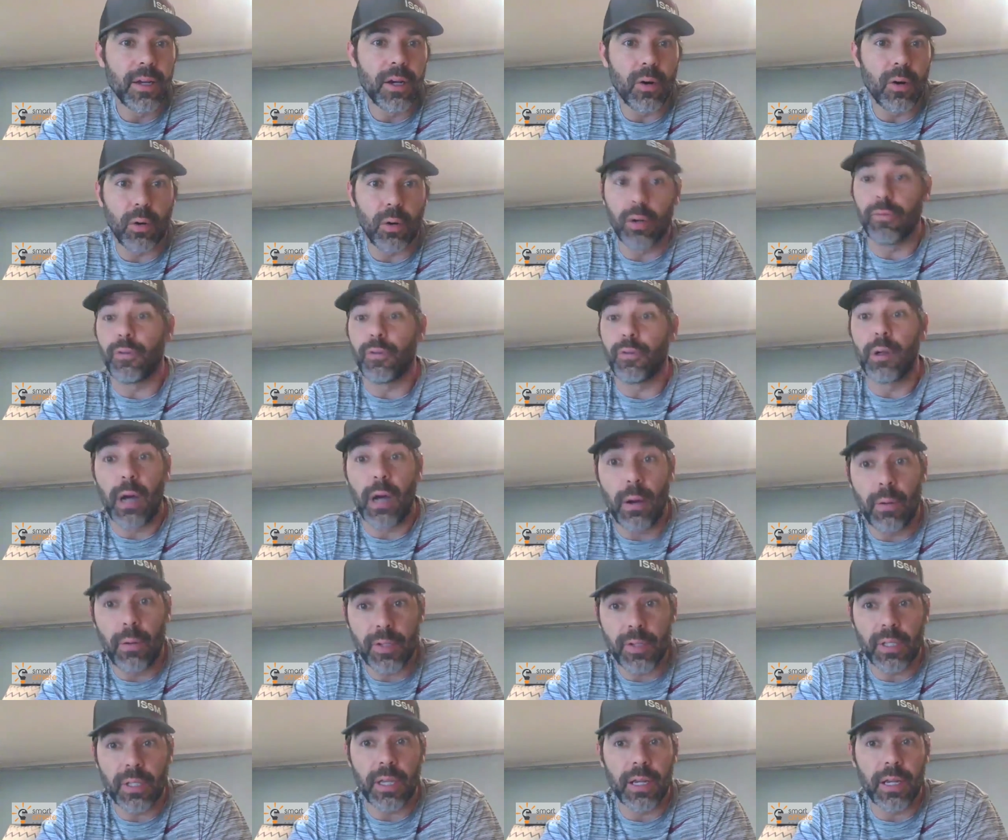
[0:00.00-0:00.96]
or a few
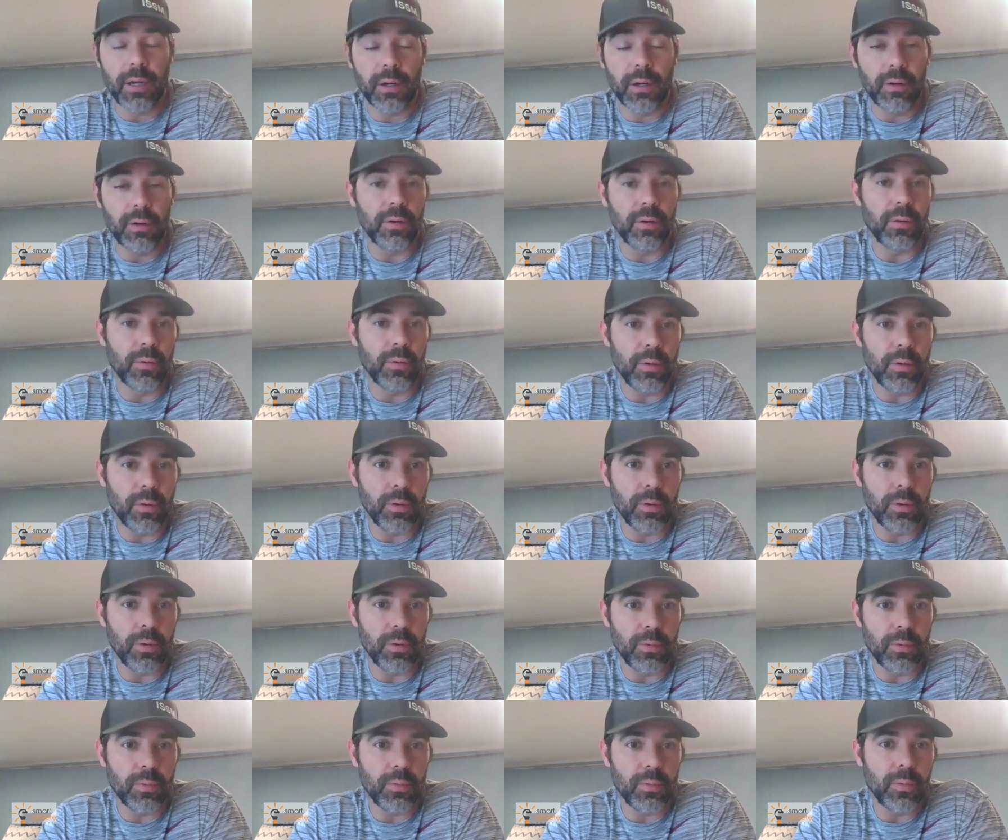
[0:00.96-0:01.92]
hours later, or
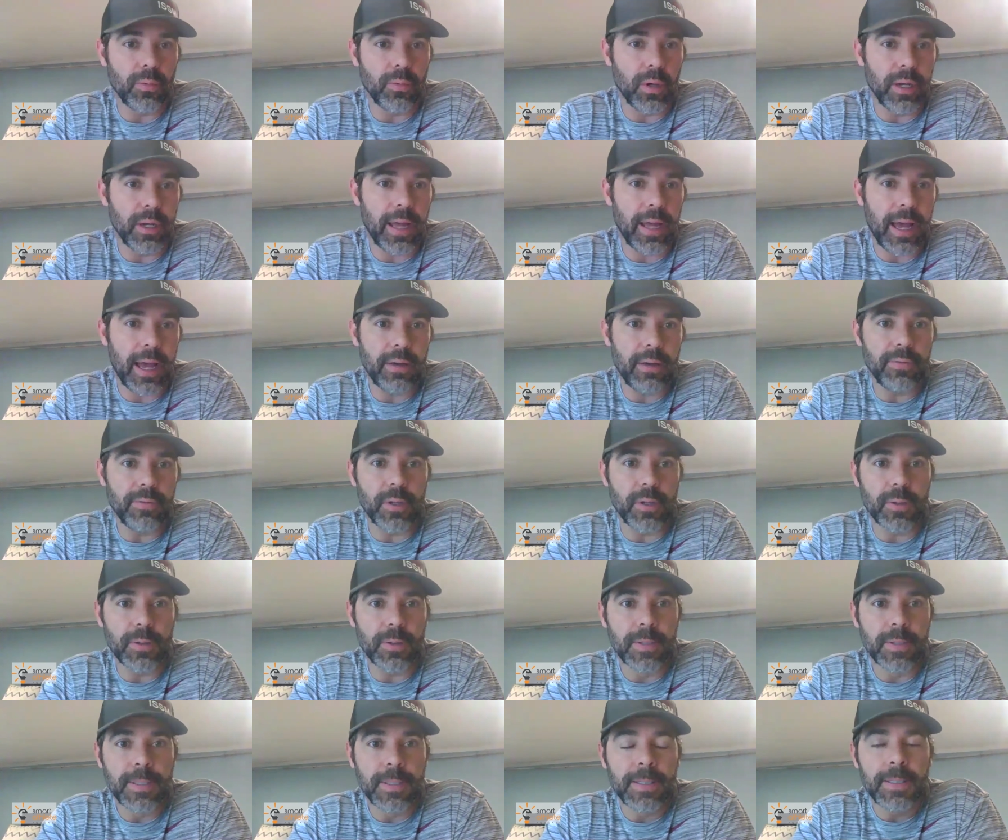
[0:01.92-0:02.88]
or what have you.